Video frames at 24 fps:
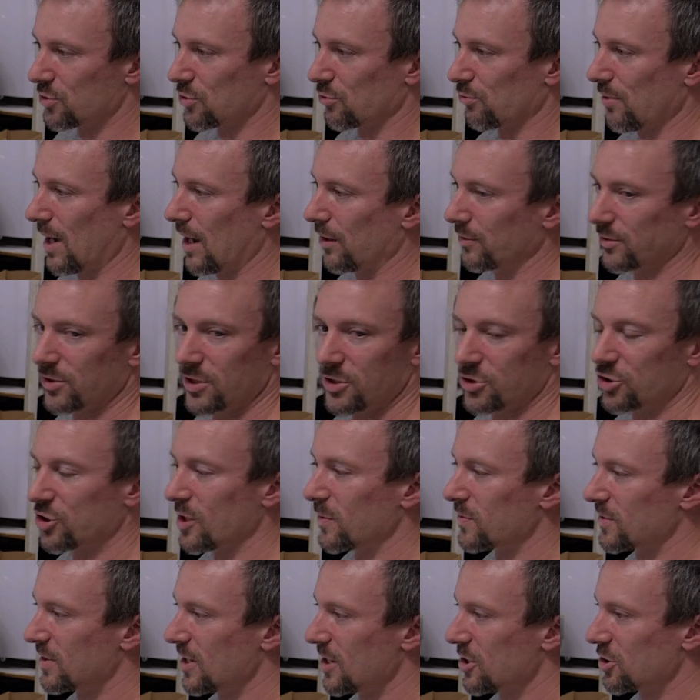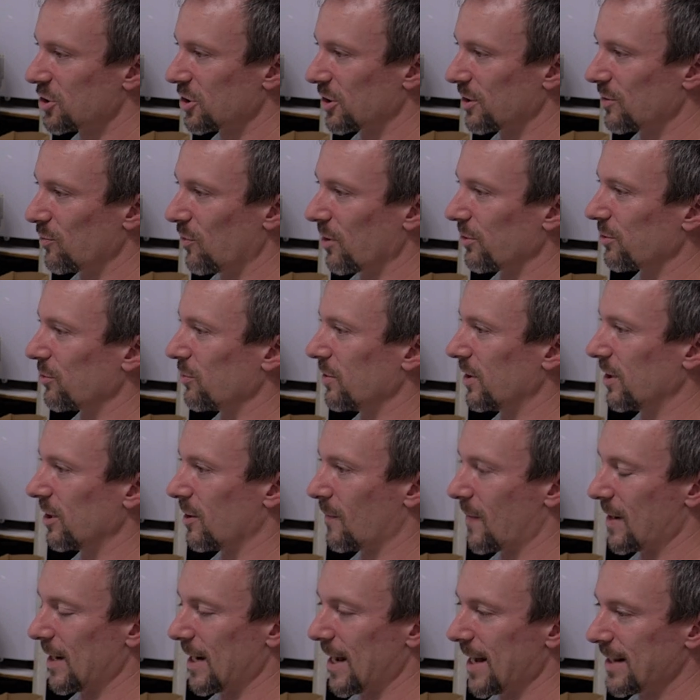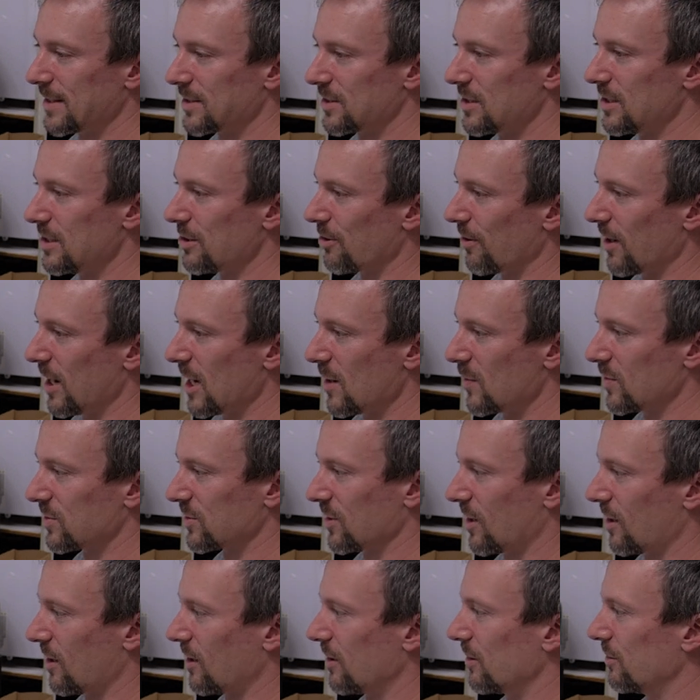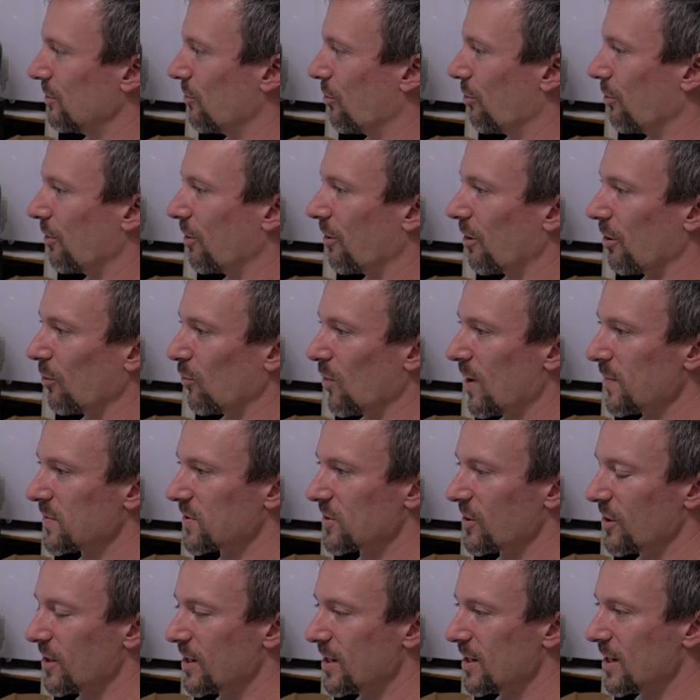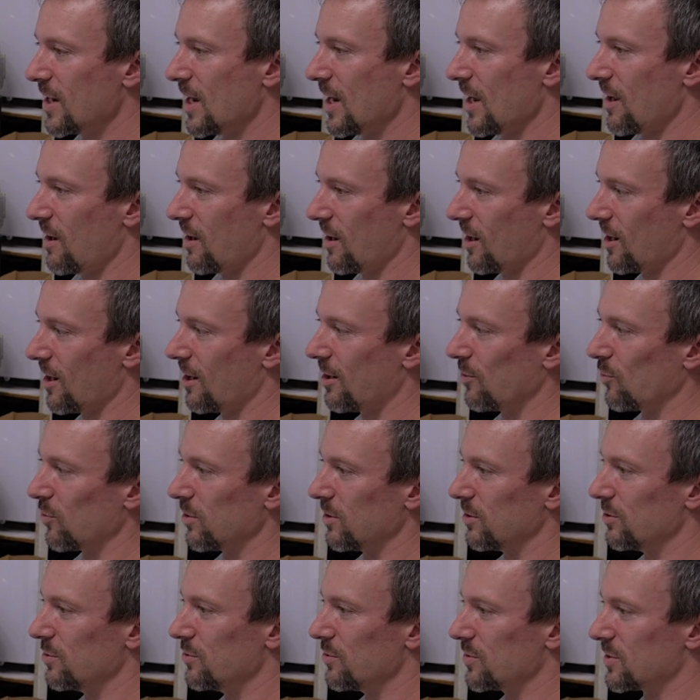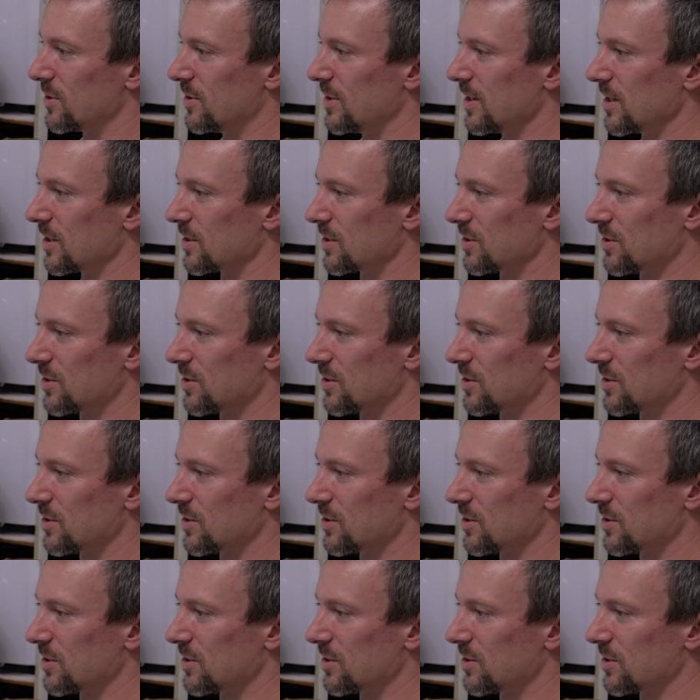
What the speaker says: route to ShipStation, whether we get them on Etsy or Amazon or our website, and we use this